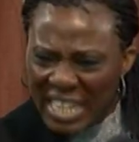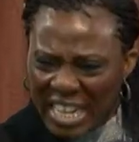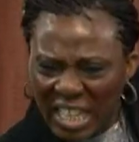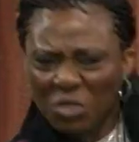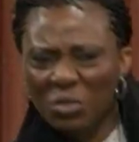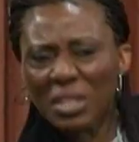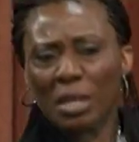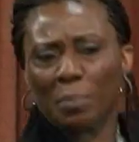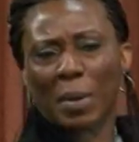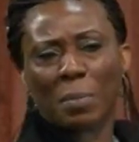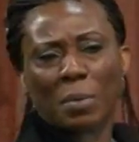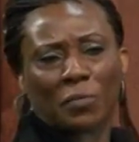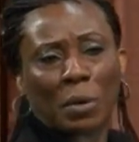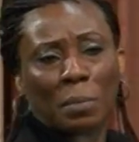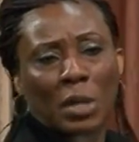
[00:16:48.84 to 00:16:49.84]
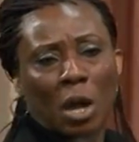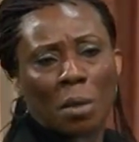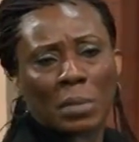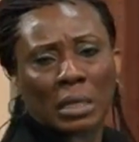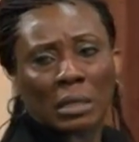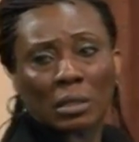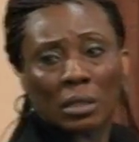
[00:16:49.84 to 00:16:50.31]
hindering the baby from
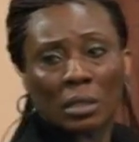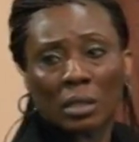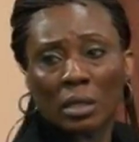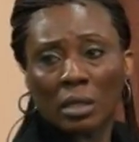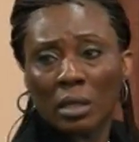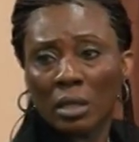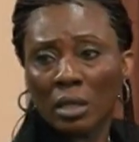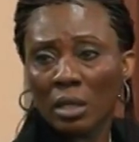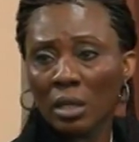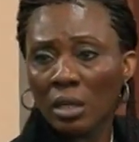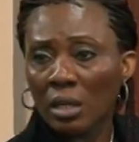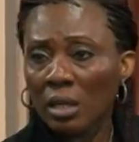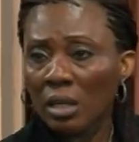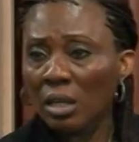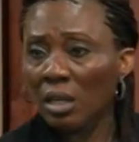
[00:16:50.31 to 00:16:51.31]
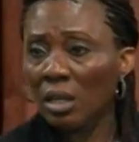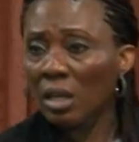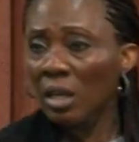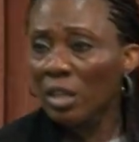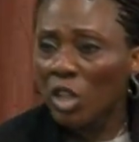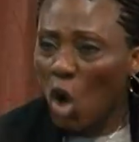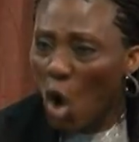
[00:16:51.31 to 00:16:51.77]
coming.
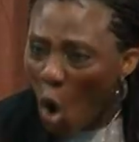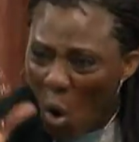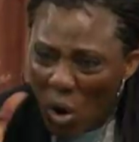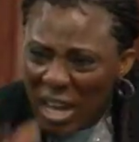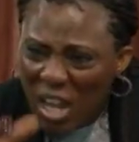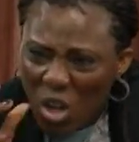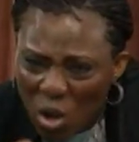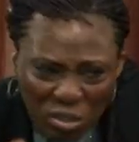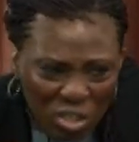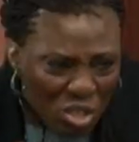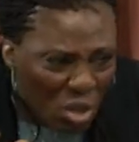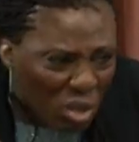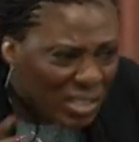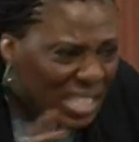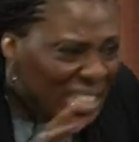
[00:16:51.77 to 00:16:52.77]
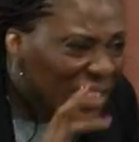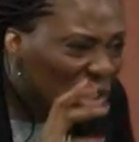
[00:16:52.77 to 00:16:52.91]
The Holy Ghost knows the